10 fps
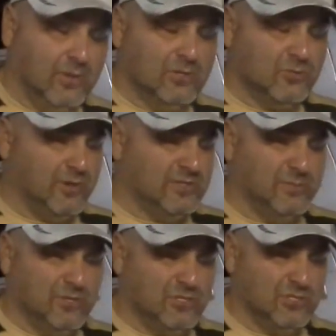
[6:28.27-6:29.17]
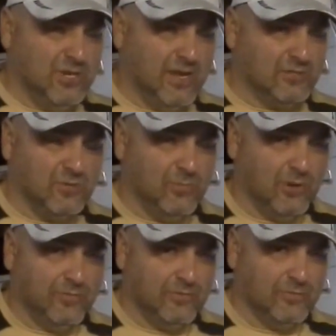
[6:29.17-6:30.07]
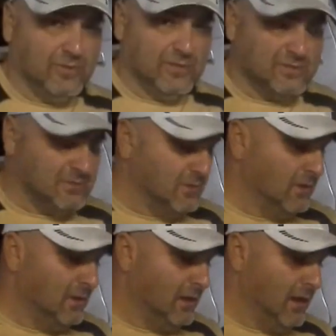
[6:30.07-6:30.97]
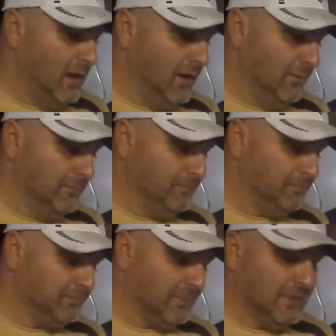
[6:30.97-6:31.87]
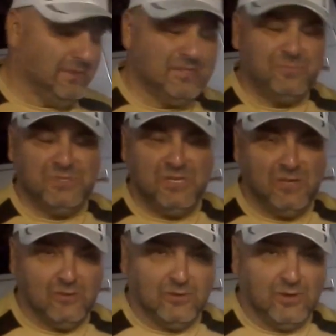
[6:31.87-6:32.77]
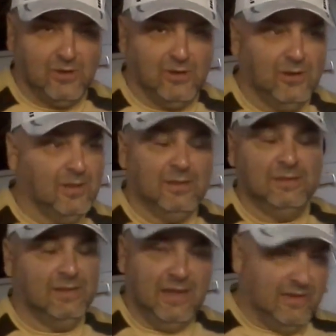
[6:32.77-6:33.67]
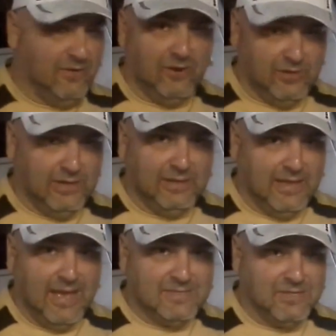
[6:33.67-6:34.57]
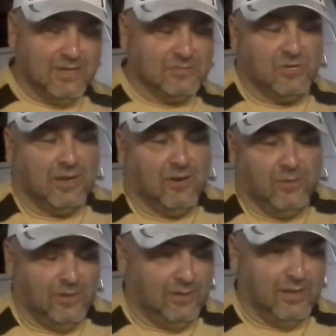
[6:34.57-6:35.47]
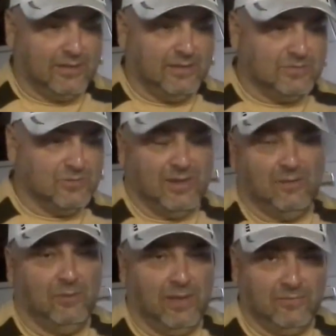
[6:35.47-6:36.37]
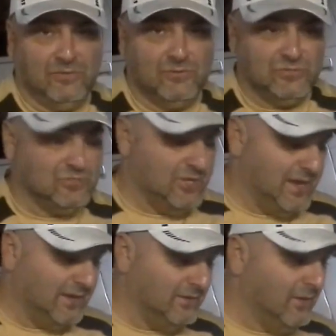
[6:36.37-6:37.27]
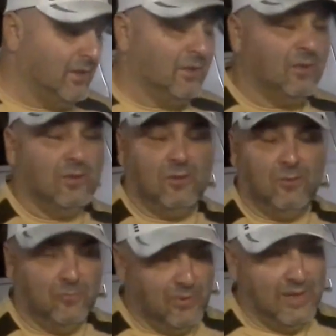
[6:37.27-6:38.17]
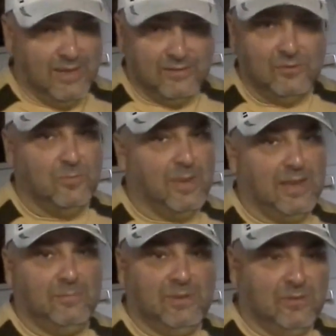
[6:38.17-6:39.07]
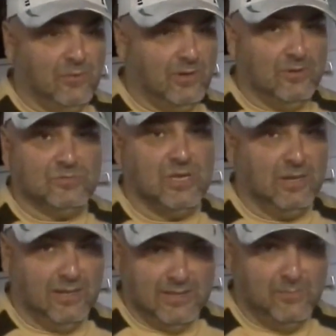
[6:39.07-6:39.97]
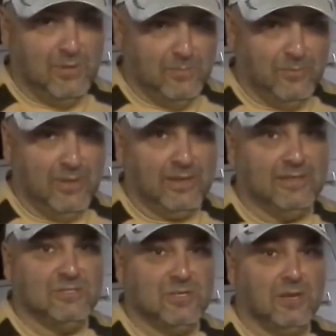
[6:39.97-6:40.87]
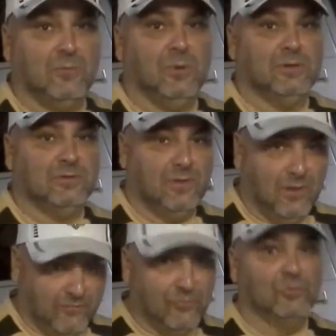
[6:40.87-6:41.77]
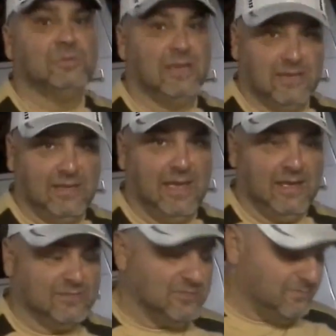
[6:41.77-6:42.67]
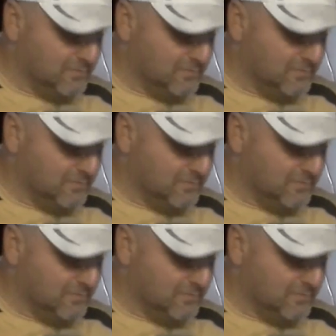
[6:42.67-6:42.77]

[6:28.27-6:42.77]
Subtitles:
Transmission jacks are perfect for this. This particular car didn't have hardly any gas in it, so I got really lucky, so I didn't really have to use a jack. But you may be one of those unlucky people that get stuck with a full tank of gas.